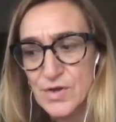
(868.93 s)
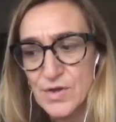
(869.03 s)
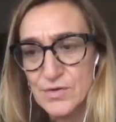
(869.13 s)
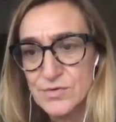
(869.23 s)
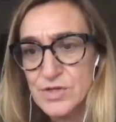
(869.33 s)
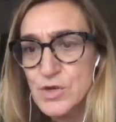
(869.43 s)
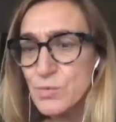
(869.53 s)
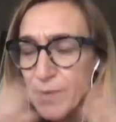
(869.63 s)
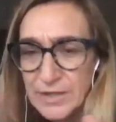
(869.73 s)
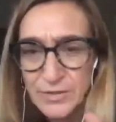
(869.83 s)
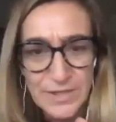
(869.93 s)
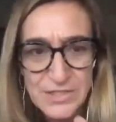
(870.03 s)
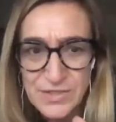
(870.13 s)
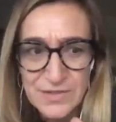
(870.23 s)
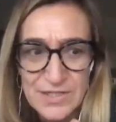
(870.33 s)
new
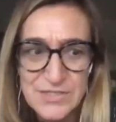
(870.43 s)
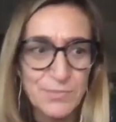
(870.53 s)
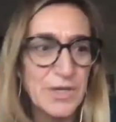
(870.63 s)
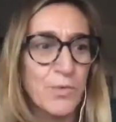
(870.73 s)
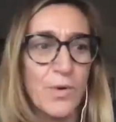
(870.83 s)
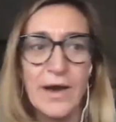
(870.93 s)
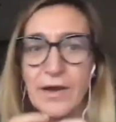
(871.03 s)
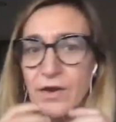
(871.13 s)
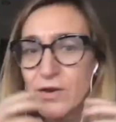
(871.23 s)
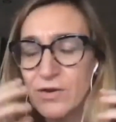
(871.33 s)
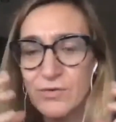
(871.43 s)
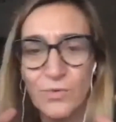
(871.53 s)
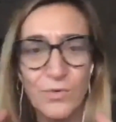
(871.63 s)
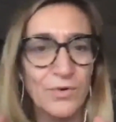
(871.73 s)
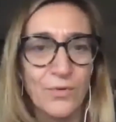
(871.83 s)
regulation that is required,
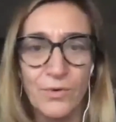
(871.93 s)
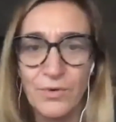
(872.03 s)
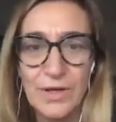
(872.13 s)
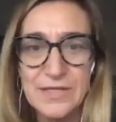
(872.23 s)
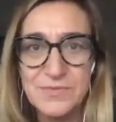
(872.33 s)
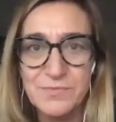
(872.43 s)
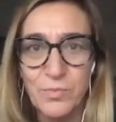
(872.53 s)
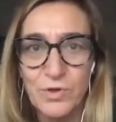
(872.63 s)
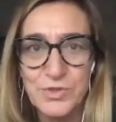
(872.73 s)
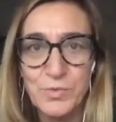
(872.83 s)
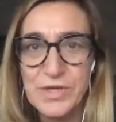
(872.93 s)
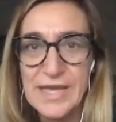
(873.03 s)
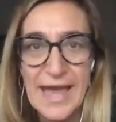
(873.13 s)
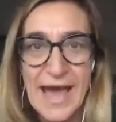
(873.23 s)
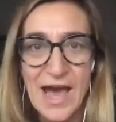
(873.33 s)
or is what we
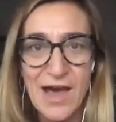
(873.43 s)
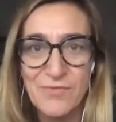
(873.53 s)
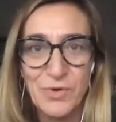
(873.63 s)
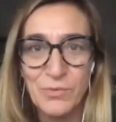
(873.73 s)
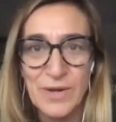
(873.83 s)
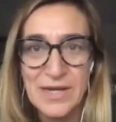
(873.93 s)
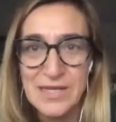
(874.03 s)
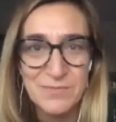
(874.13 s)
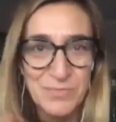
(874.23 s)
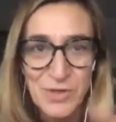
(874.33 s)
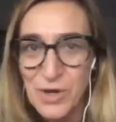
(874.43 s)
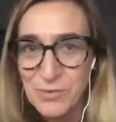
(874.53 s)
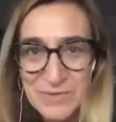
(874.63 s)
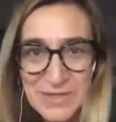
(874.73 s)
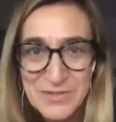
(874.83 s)
have already,
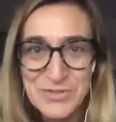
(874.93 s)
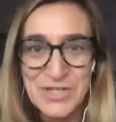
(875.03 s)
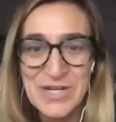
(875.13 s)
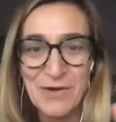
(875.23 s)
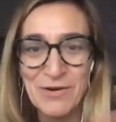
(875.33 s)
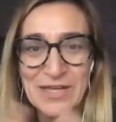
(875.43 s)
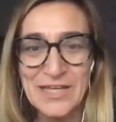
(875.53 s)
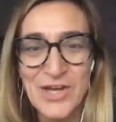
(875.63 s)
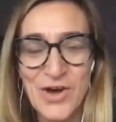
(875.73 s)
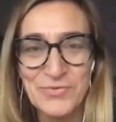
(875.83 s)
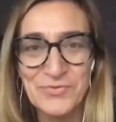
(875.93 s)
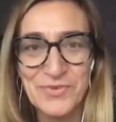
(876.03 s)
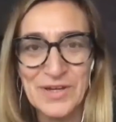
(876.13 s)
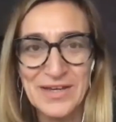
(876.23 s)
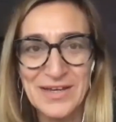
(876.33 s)
generic enough
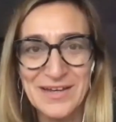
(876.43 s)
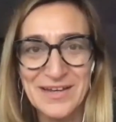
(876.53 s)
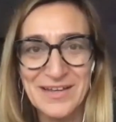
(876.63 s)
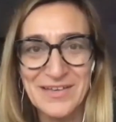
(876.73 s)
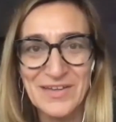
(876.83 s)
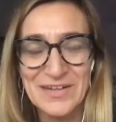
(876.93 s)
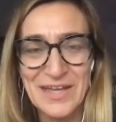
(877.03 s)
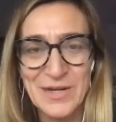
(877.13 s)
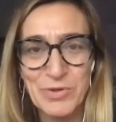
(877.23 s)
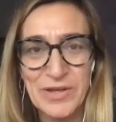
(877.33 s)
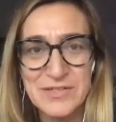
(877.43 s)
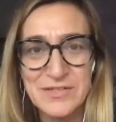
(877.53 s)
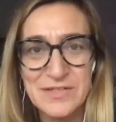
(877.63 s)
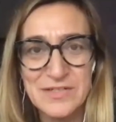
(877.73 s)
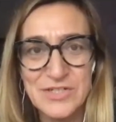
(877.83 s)
that can apply to
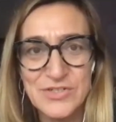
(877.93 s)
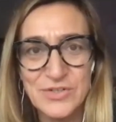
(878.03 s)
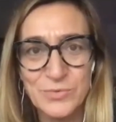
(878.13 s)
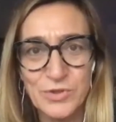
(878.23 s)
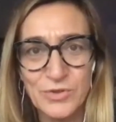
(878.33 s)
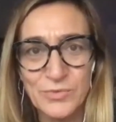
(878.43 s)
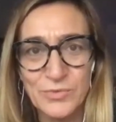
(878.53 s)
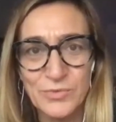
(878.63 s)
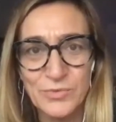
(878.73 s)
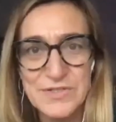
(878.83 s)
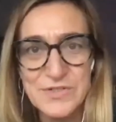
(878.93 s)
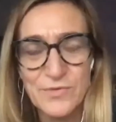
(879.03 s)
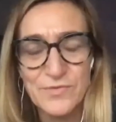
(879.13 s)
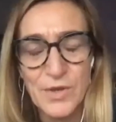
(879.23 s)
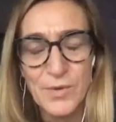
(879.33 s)
the digital world? What is your view?